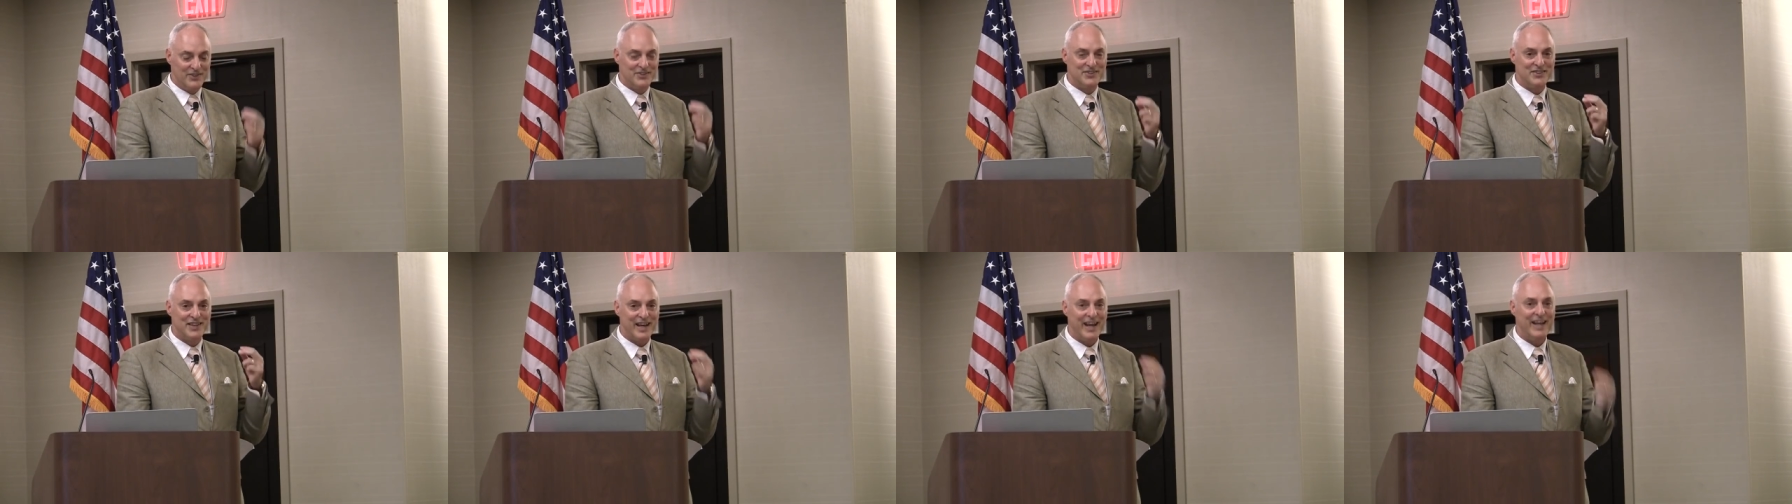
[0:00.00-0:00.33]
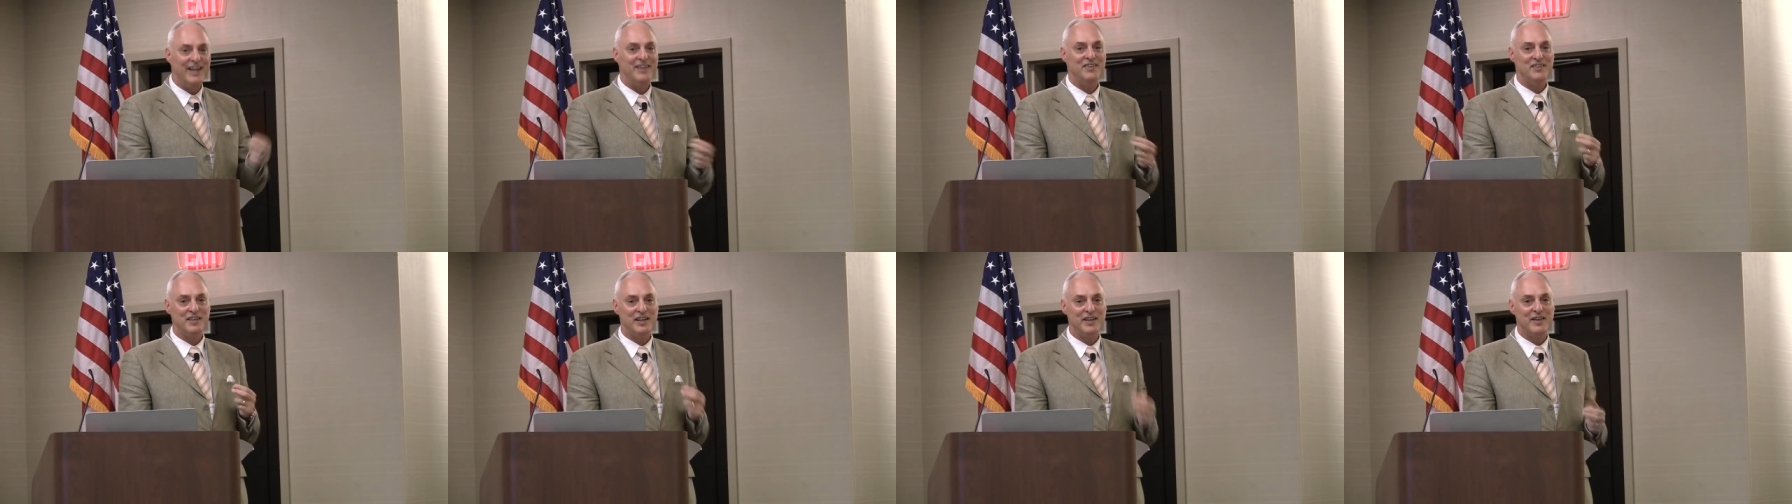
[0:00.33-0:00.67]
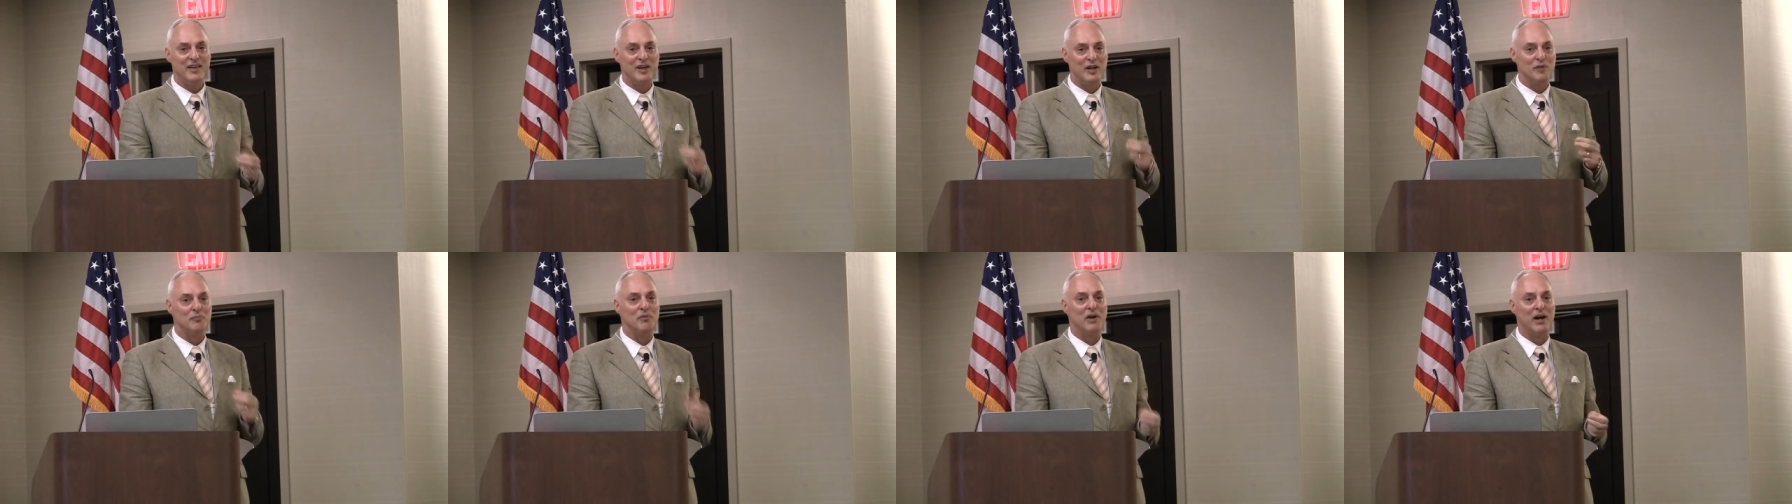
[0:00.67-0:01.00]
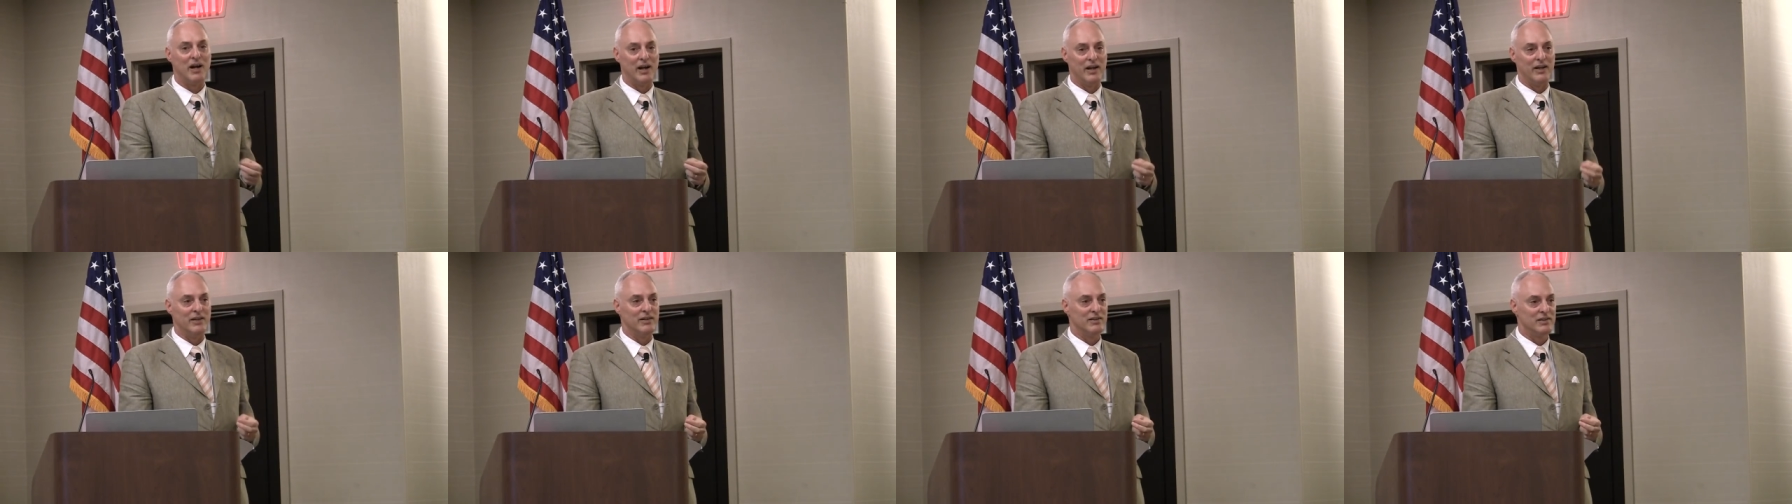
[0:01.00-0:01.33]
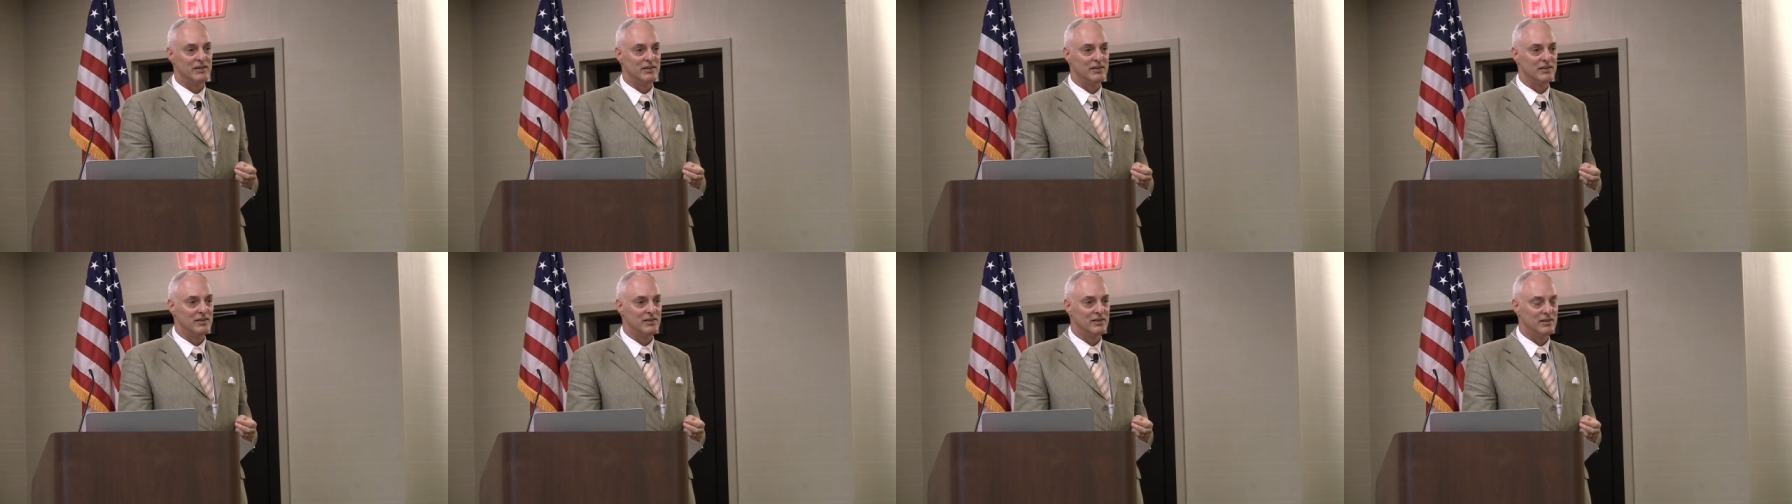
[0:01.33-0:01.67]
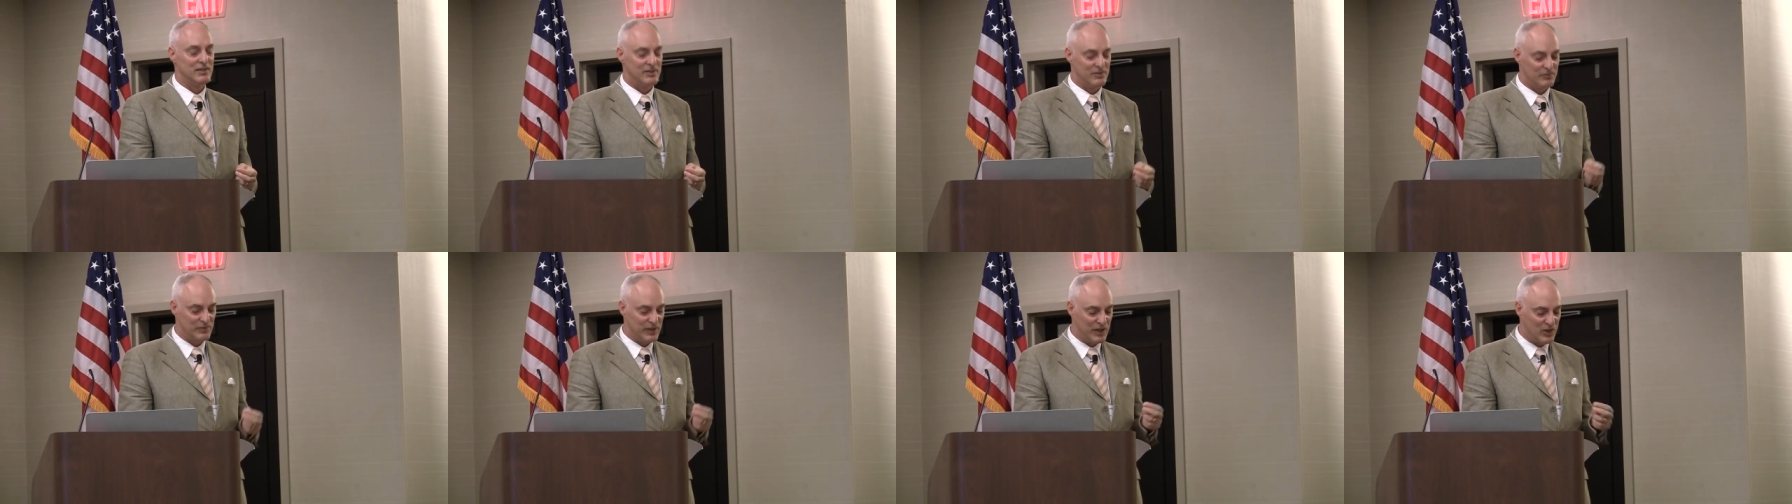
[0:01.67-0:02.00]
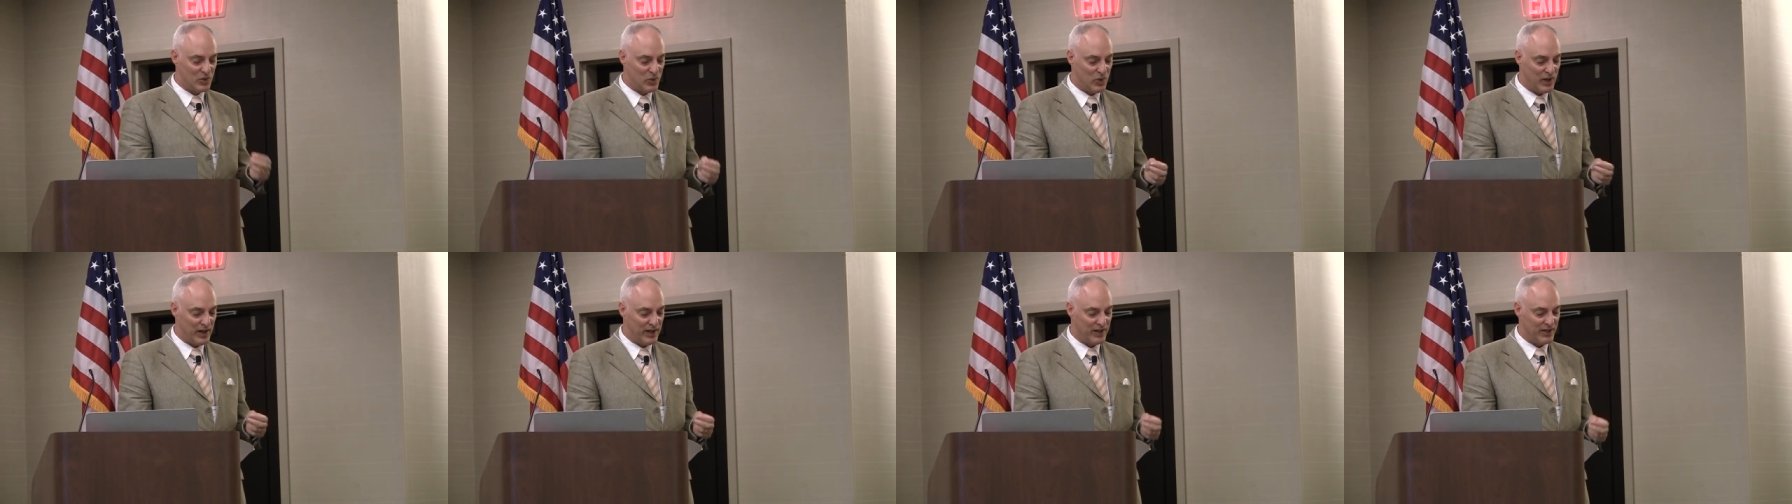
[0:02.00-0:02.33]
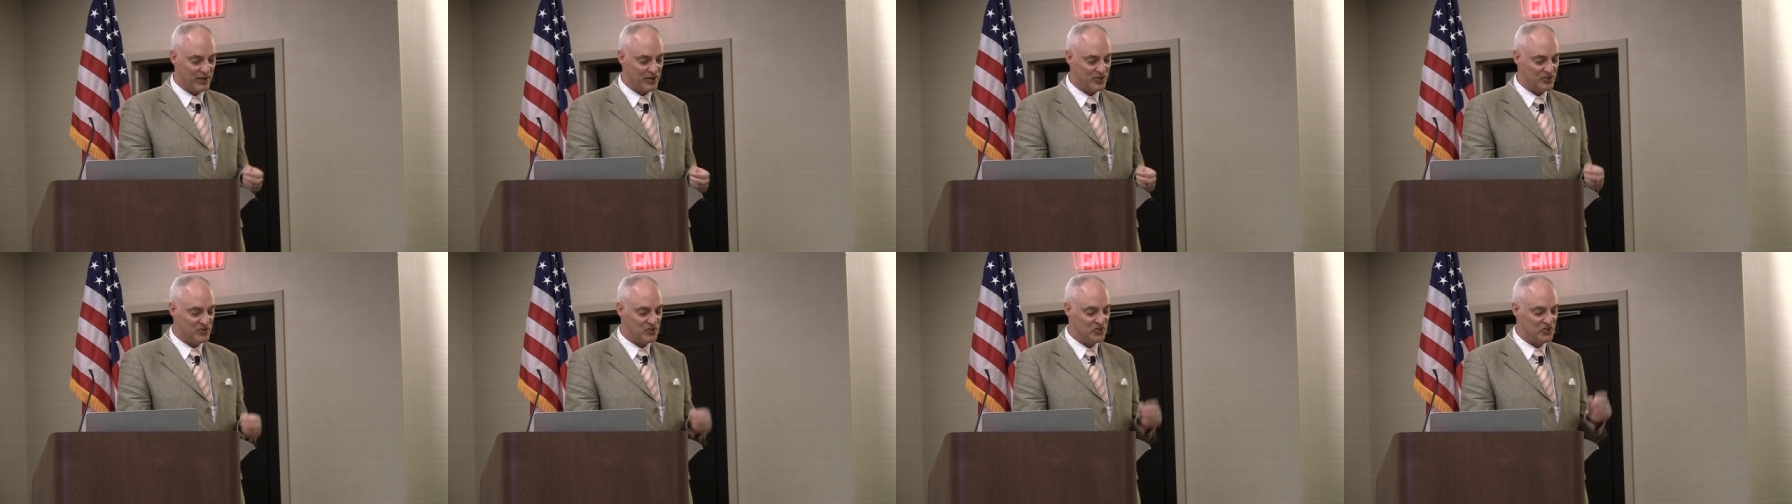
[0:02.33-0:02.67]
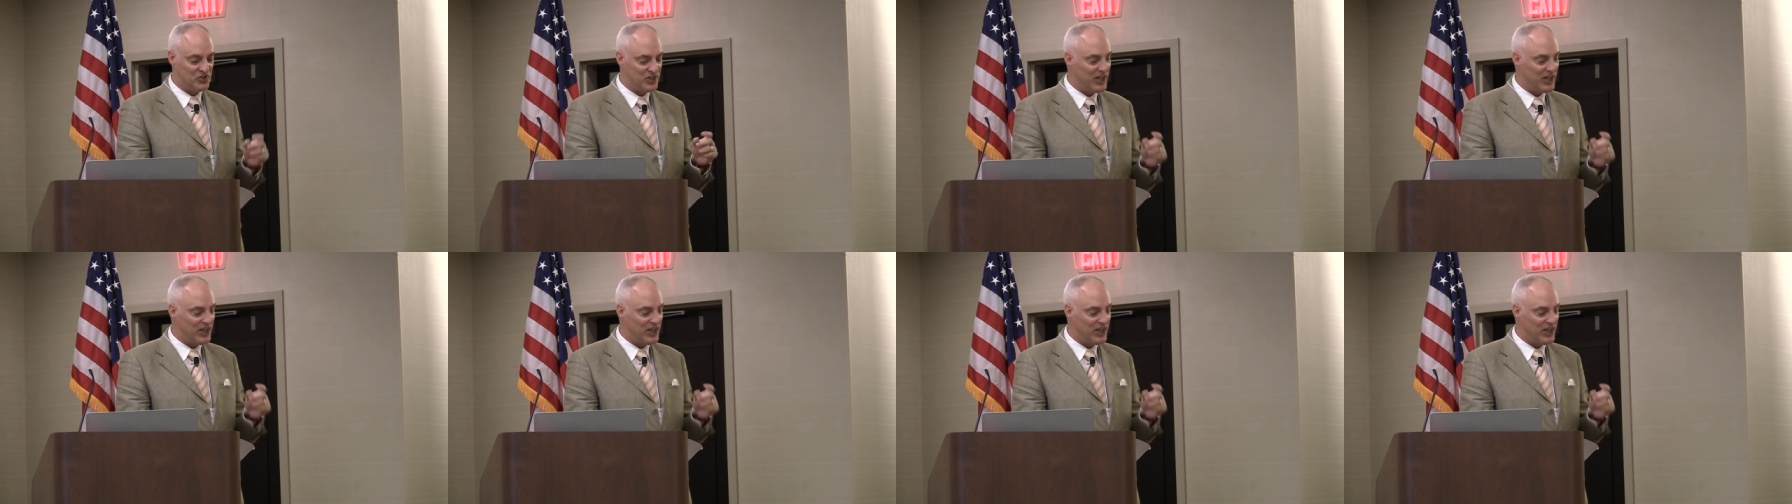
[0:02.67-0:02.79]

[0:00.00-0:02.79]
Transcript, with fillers: changing their mind requires